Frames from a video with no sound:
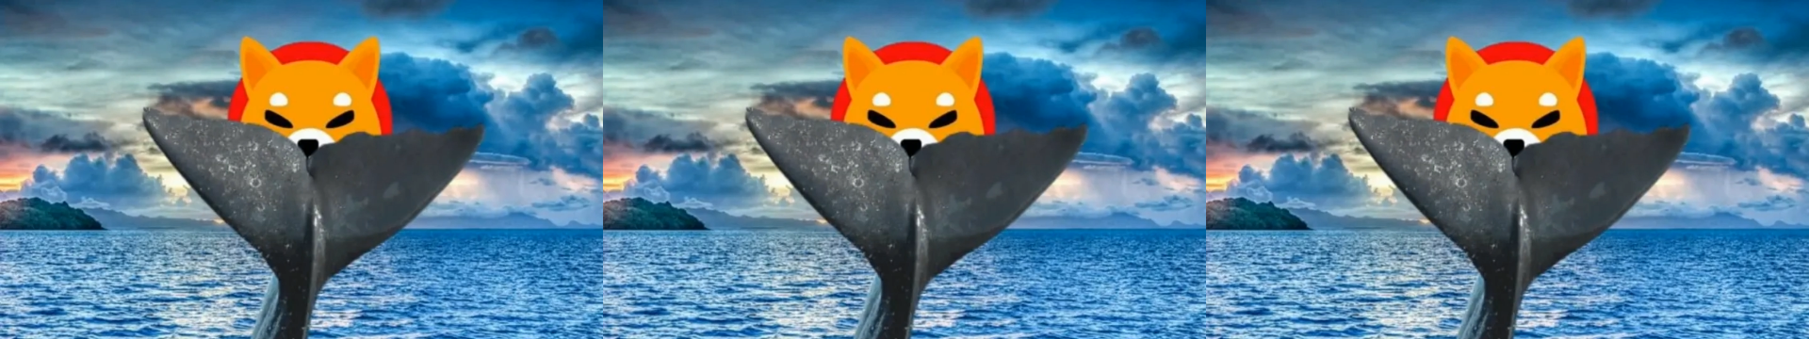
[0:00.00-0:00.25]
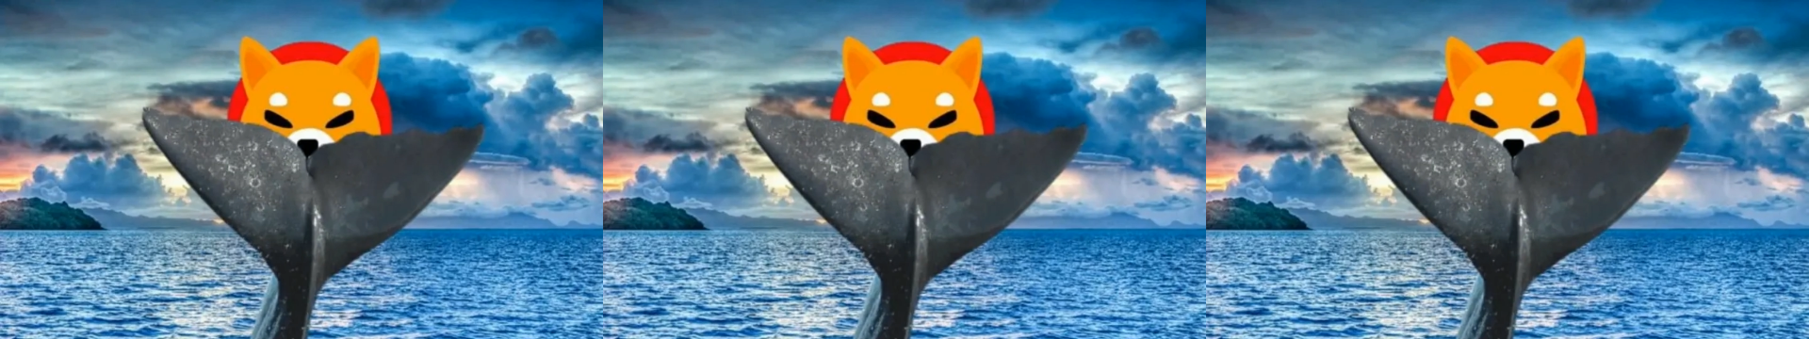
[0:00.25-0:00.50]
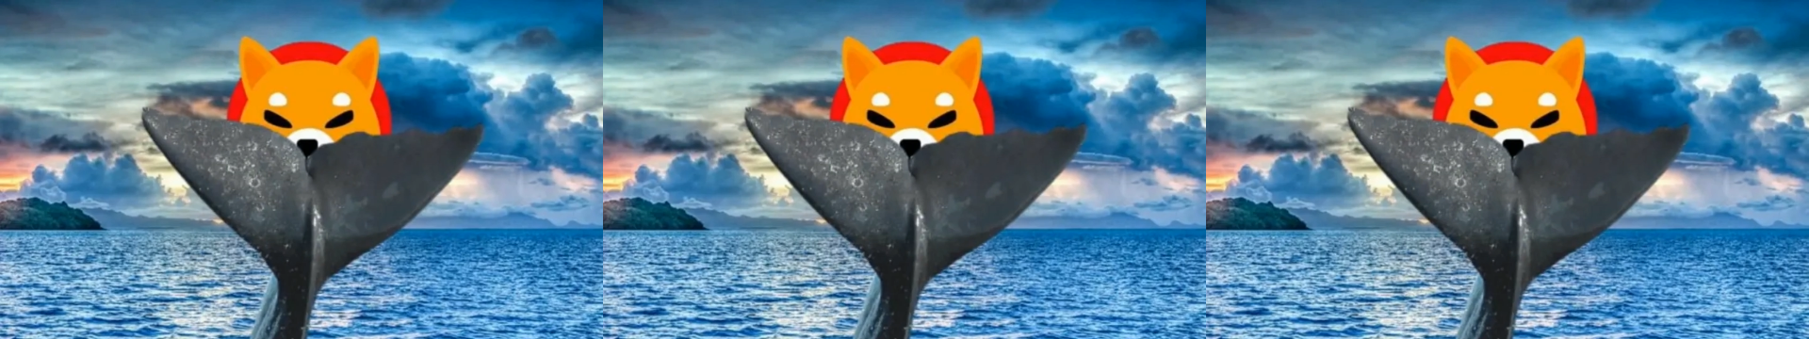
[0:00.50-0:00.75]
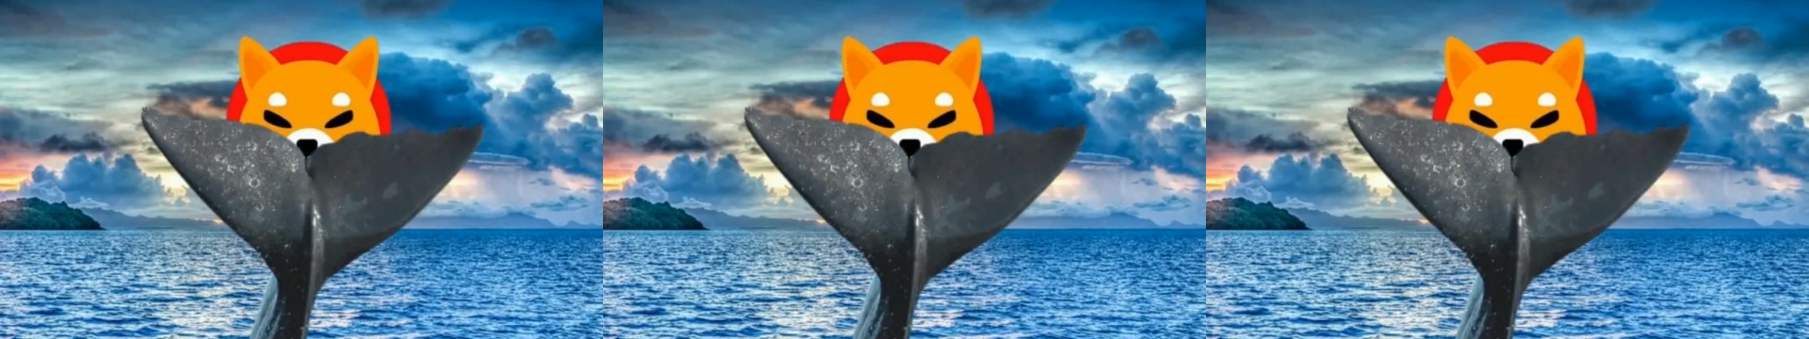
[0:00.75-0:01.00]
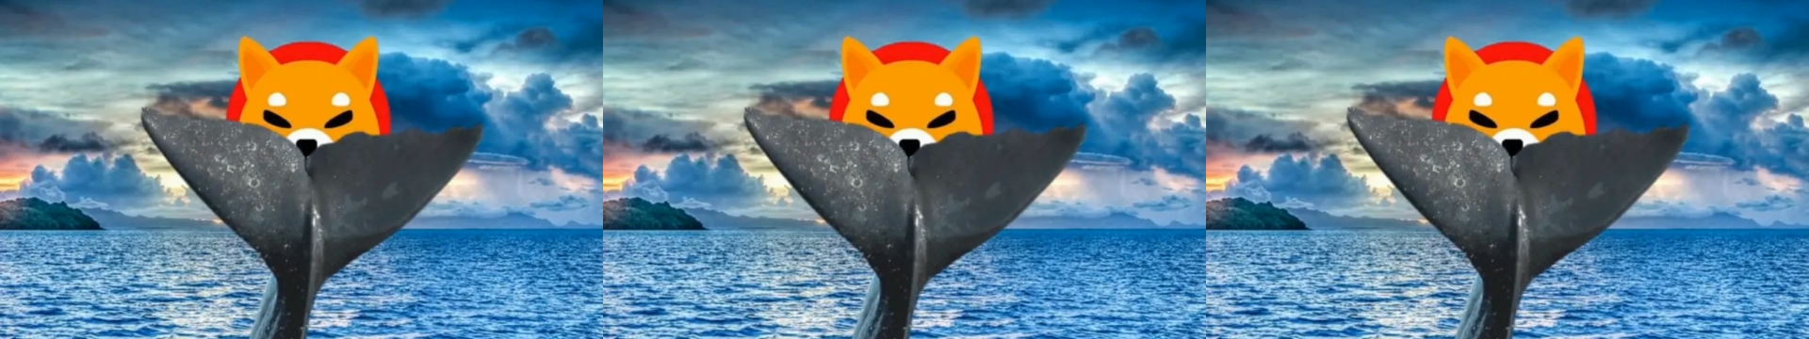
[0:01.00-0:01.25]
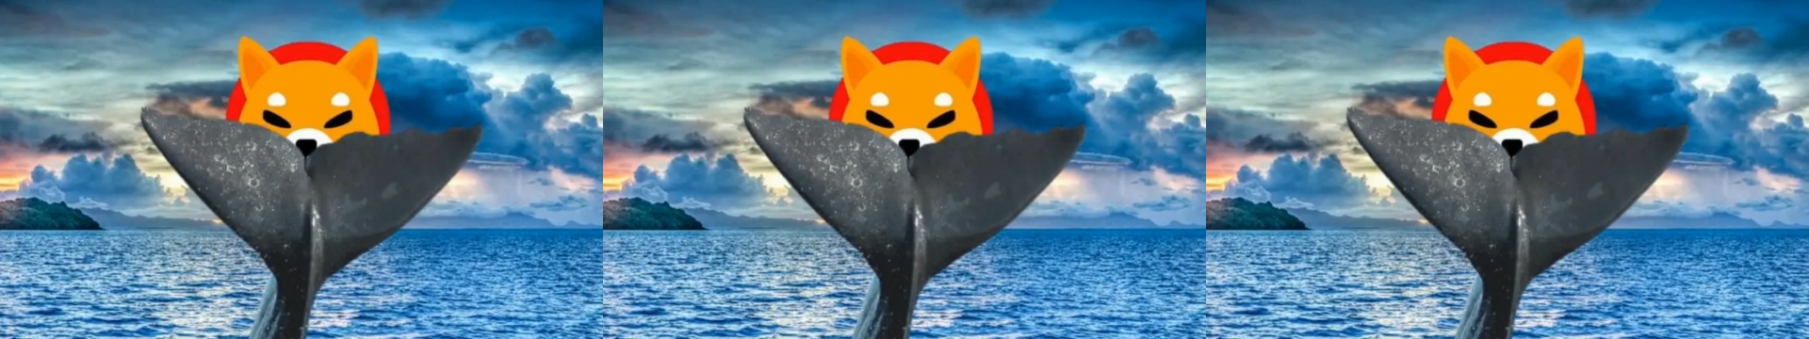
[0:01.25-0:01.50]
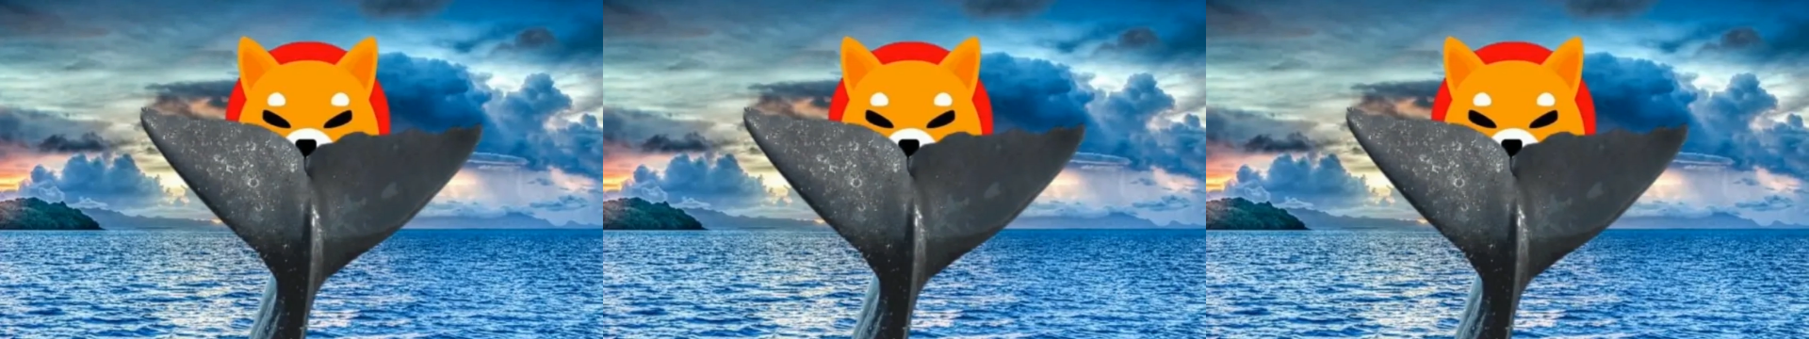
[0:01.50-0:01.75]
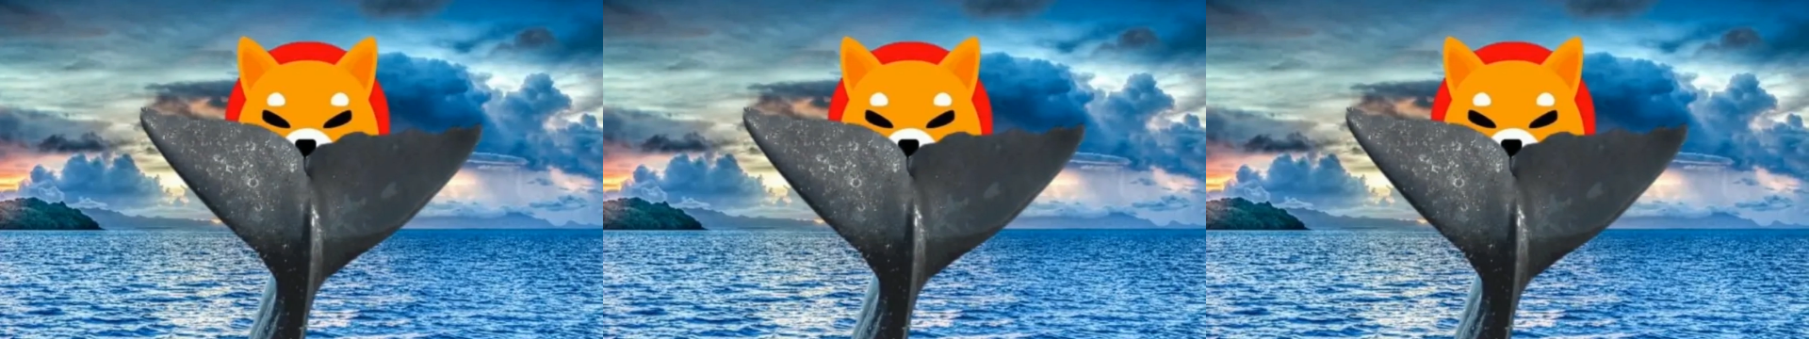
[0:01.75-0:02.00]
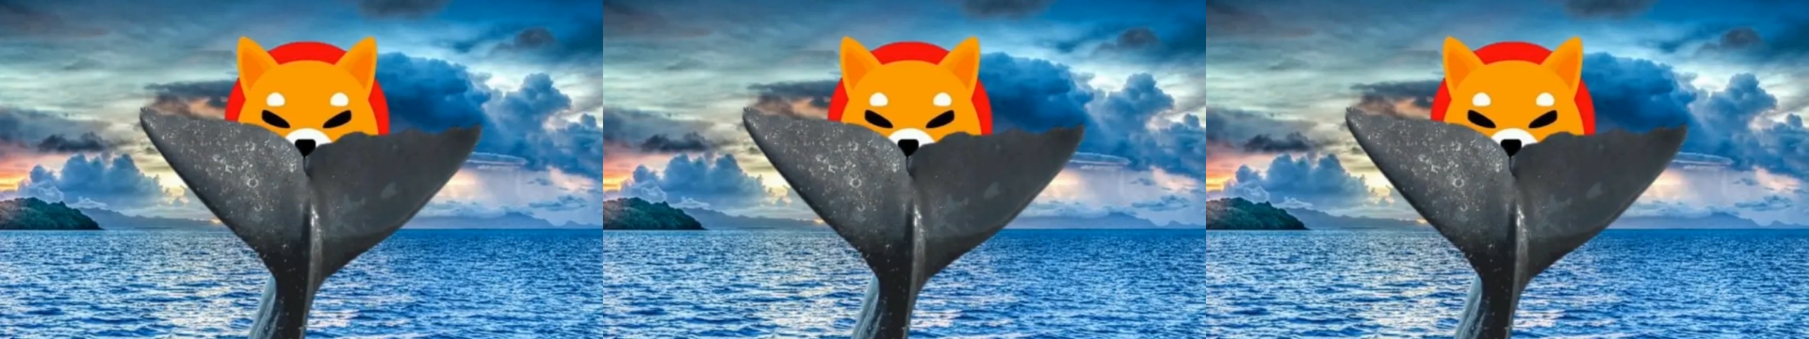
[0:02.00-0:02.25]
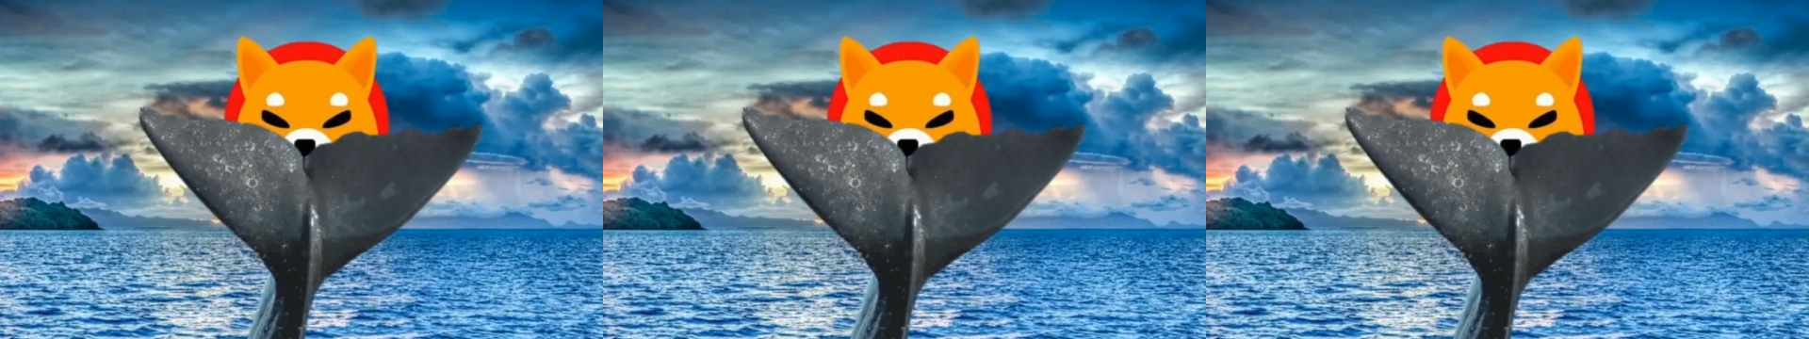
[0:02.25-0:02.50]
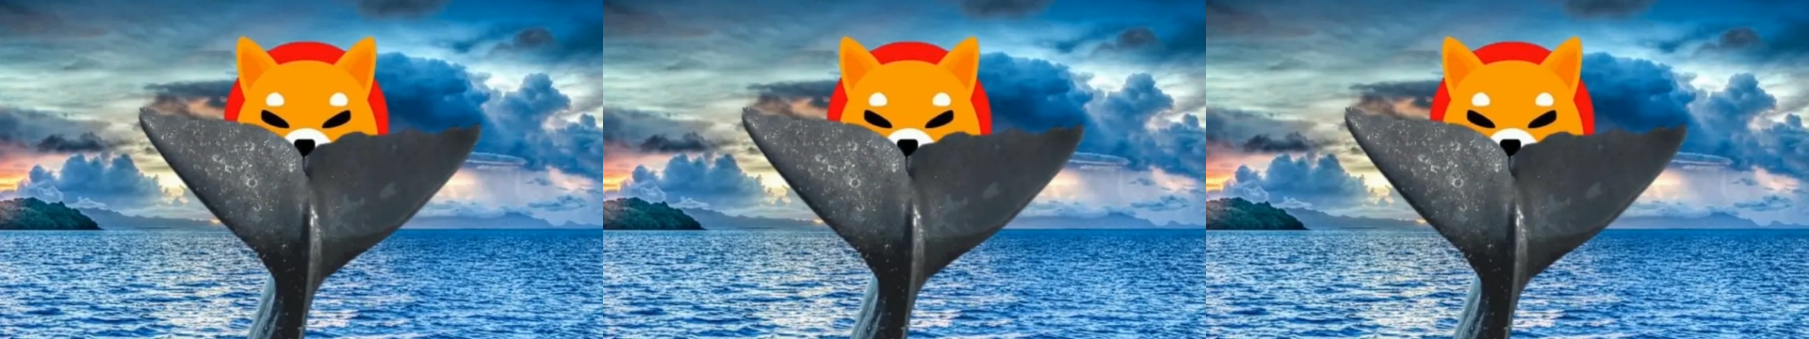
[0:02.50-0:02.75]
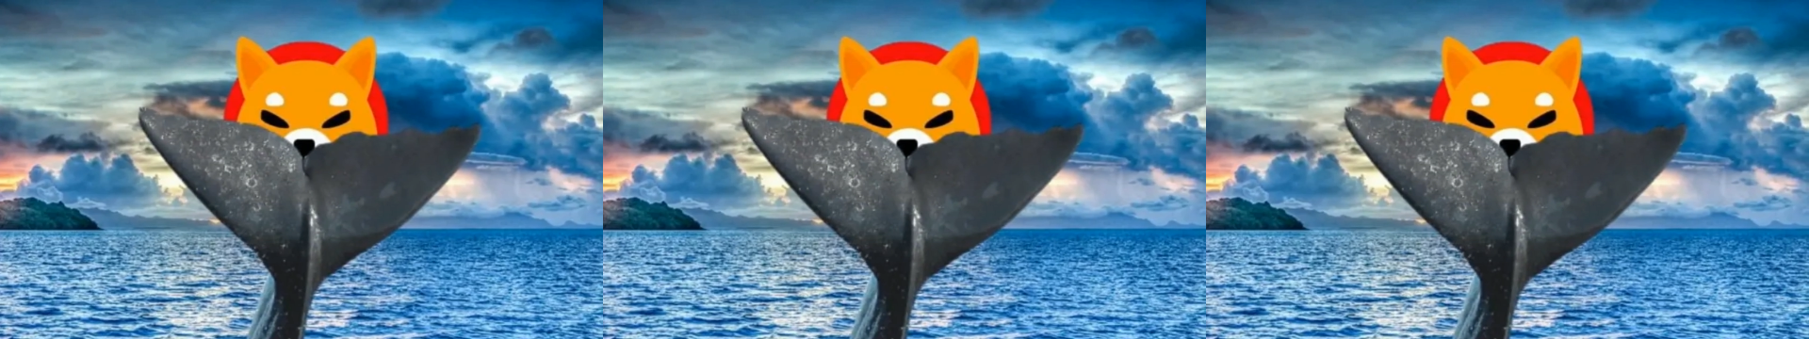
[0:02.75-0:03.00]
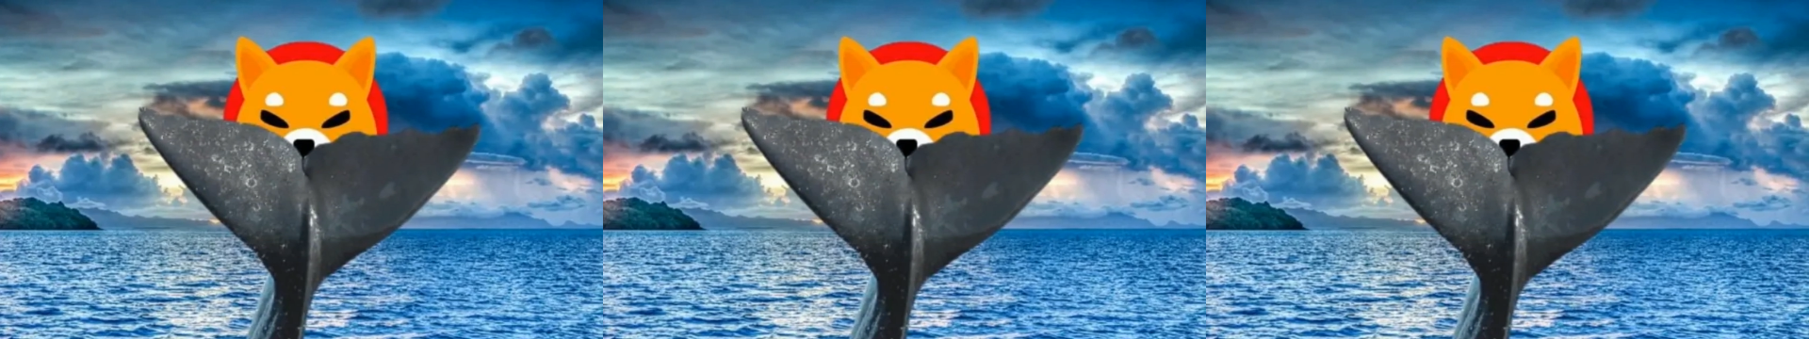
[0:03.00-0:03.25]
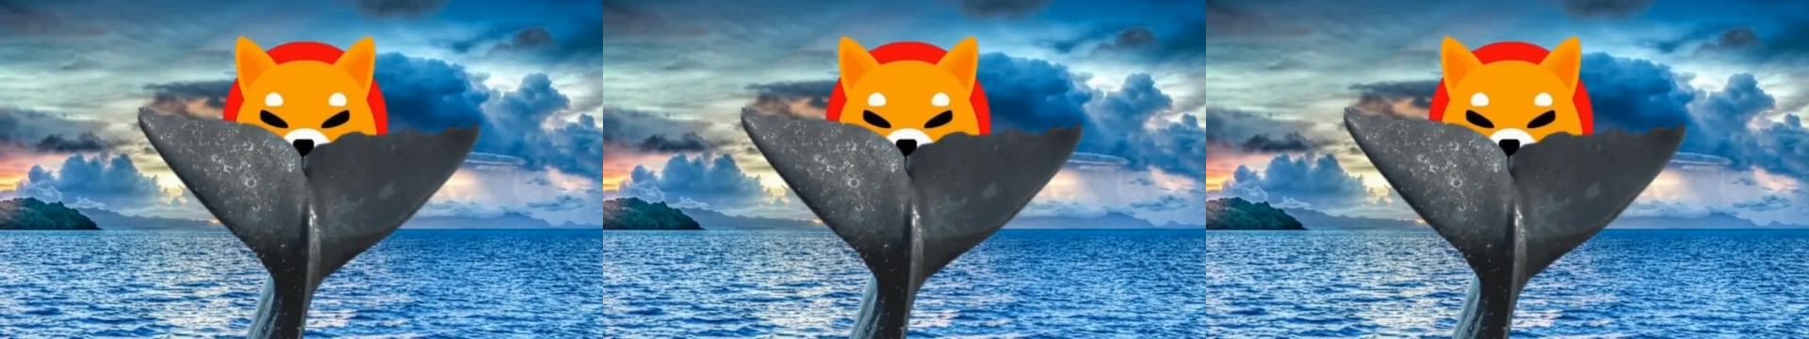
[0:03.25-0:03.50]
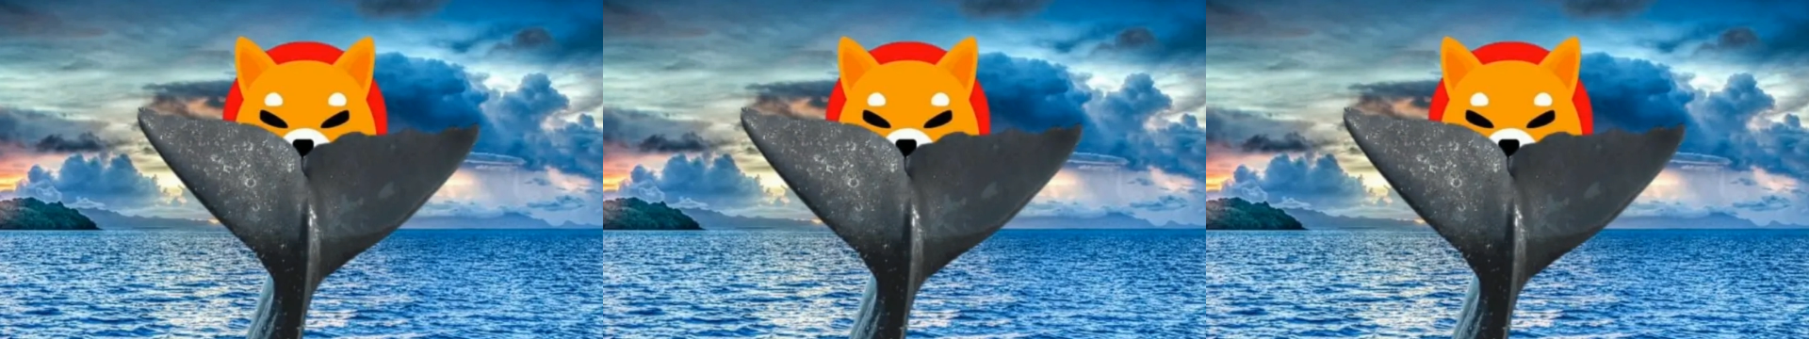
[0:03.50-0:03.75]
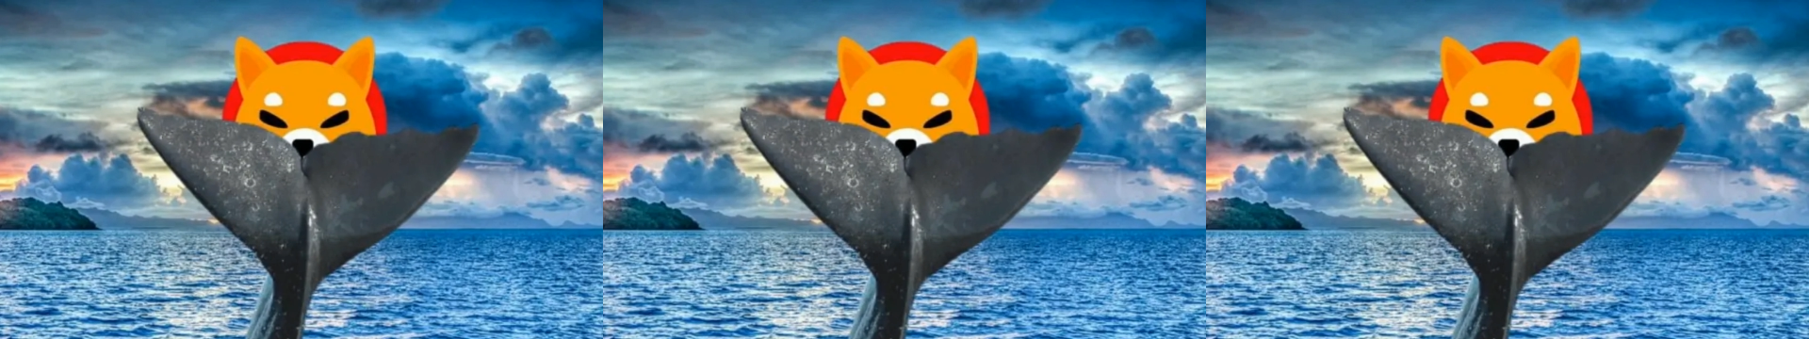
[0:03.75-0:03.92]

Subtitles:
No face is visible, so there are no lips to read.